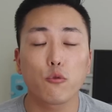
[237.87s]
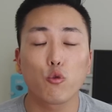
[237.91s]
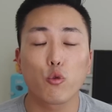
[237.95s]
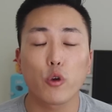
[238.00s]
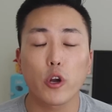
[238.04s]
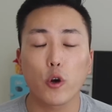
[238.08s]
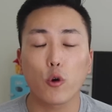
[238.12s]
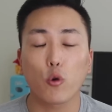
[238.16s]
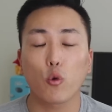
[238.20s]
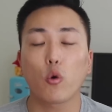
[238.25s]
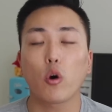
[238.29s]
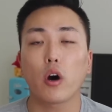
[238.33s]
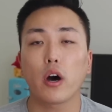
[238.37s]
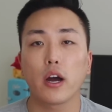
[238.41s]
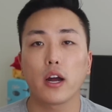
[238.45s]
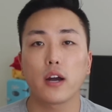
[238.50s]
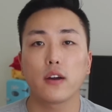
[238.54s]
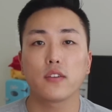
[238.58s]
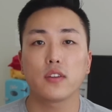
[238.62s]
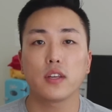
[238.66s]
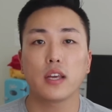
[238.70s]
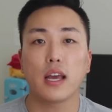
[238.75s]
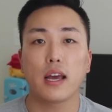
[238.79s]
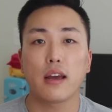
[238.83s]

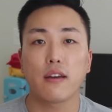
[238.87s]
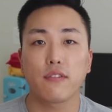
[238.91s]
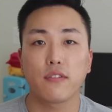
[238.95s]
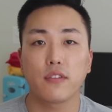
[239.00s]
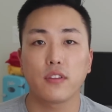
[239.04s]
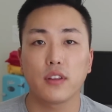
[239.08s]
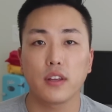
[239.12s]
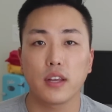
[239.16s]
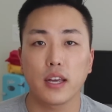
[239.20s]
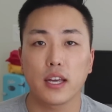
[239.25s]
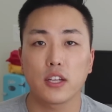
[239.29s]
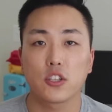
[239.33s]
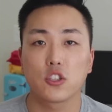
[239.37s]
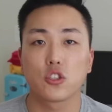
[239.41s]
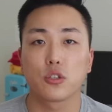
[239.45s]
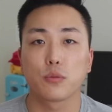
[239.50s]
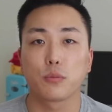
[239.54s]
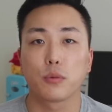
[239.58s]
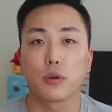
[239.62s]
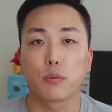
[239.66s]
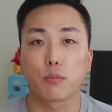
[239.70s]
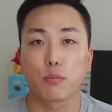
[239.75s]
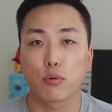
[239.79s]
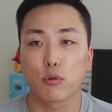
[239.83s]
require the FDA to
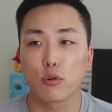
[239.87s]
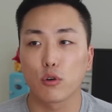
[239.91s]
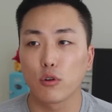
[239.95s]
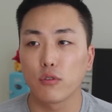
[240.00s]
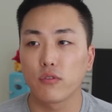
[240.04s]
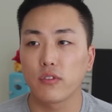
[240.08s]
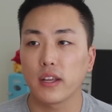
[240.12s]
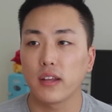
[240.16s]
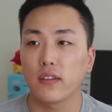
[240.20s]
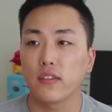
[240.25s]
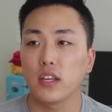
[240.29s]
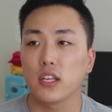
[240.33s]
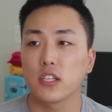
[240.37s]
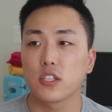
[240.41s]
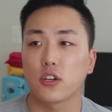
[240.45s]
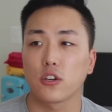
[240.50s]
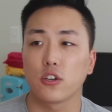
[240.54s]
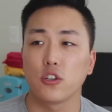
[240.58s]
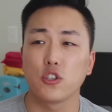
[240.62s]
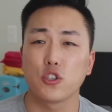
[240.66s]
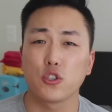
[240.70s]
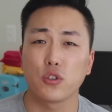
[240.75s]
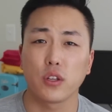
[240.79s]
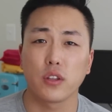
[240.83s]
be approved. And these
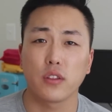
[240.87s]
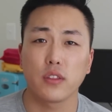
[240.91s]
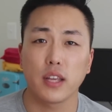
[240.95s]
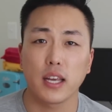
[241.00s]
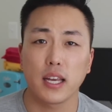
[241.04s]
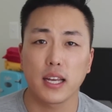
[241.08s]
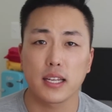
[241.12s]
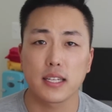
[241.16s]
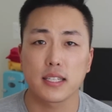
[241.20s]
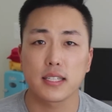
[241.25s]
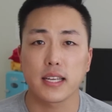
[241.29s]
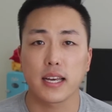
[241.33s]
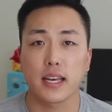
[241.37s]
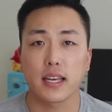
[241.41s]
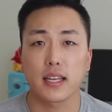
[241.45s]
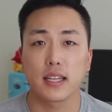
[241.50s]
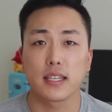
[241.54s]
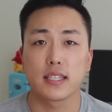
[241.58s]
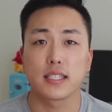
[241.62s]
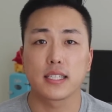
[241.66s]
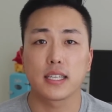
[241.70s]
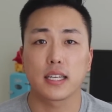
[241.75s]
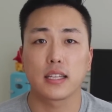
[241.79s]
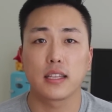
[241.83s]
are usually things that
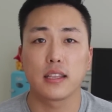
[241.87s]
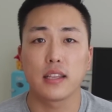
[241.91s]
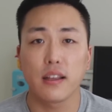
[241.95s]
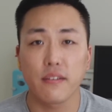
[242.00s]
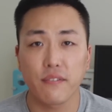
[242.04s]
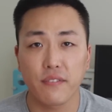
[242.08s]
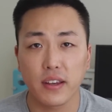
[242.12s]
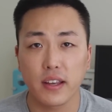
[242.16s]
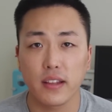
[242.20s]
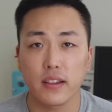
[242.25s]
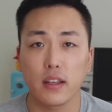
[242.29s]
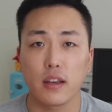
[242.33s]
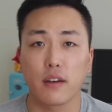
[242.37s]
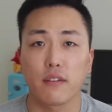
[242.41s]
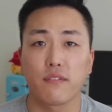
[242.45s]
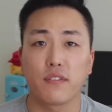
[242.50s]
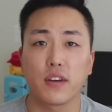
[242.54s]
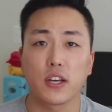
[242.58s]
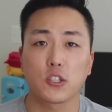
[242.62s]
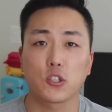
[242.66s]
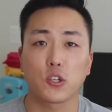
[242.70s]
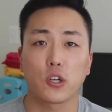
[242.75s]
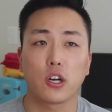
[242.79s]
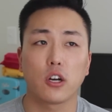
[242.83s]
can significantly
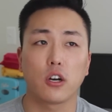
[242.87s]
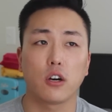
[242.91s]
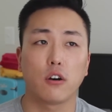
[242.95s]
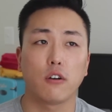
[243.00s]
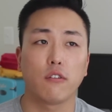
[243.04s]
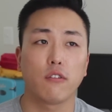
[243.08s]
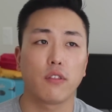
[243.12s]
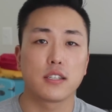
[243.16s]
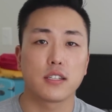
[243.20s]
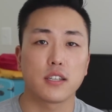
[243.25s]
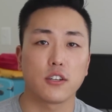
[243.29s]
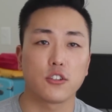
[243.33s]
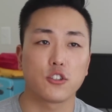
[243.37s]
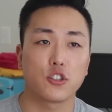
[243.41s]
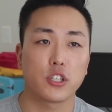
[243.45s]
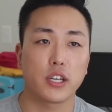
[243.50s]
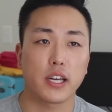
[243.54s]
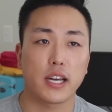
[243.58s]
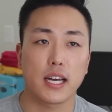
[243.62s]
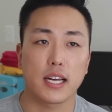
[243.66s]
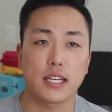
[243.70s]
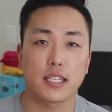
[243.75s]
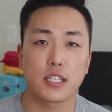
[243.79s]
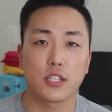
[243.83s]
affect your health, such
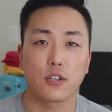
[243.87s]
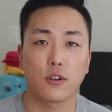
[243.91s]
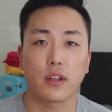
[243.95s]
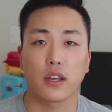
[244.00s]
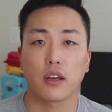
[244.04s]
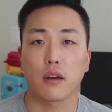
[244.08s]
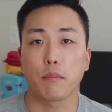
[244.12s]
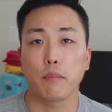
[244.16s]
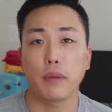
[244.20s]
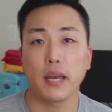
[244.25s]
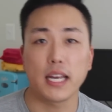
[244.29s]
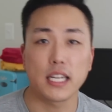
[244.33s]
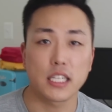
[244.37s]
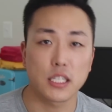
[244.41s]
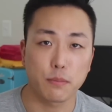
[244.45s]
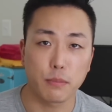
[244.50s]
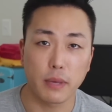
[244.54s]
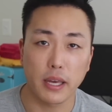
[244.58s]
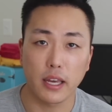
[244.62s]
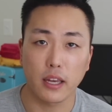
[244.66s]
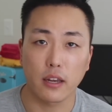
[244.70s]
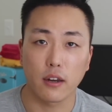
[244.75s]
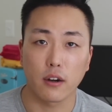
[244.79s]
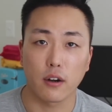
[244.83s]
as, like a
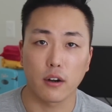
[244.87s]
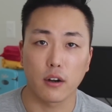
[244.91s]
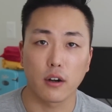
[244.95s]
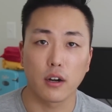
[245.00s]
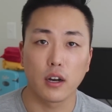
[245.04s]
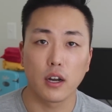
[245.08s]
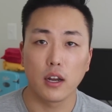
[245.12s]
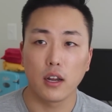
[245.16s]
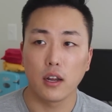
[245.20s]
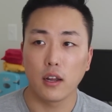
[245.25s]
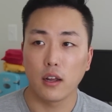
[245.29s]
pacemaker.